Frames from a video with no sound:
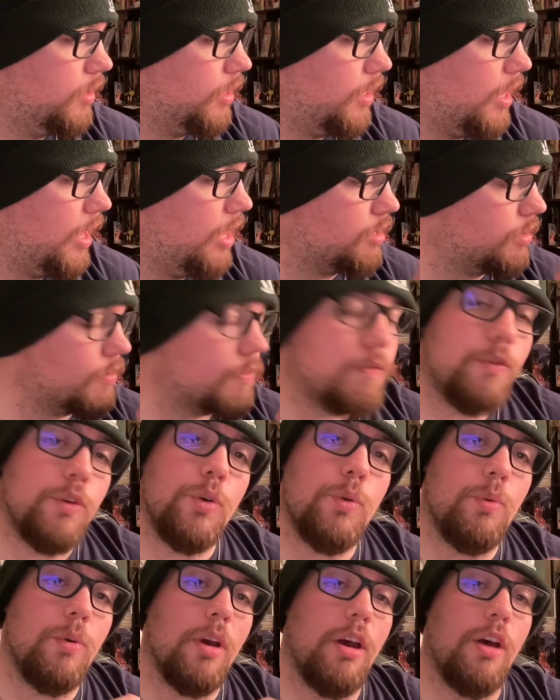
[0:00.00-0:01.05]
as a
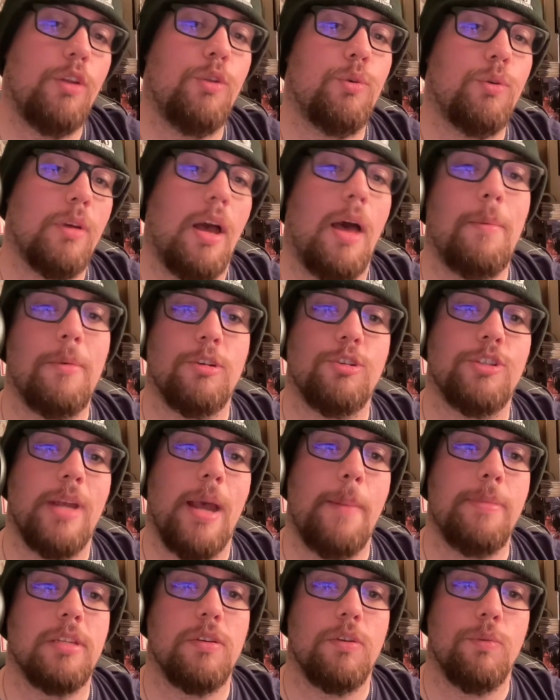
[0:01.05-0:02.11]
few other comic
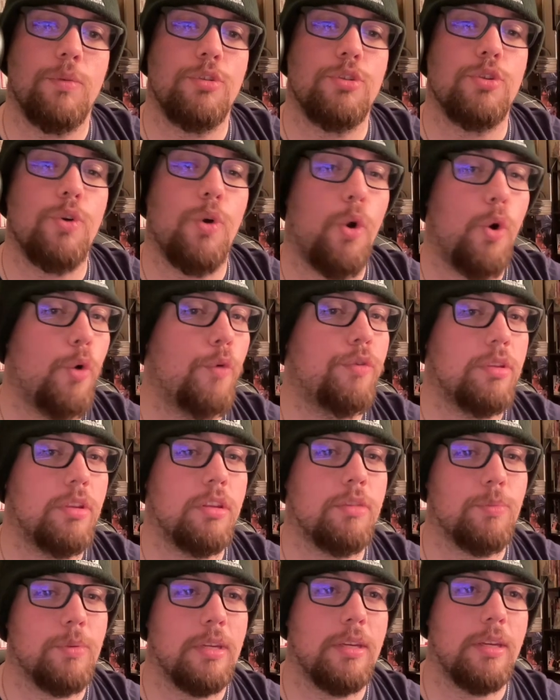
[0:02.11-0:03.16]
shops that I went to over
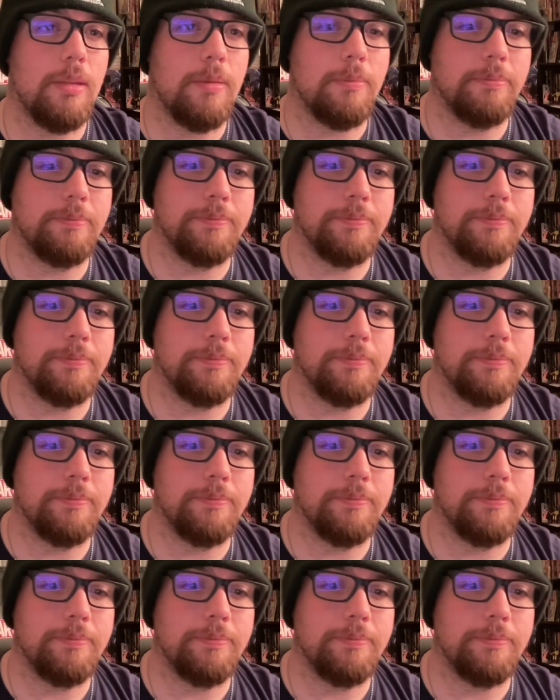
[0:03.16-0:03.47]
this weekend.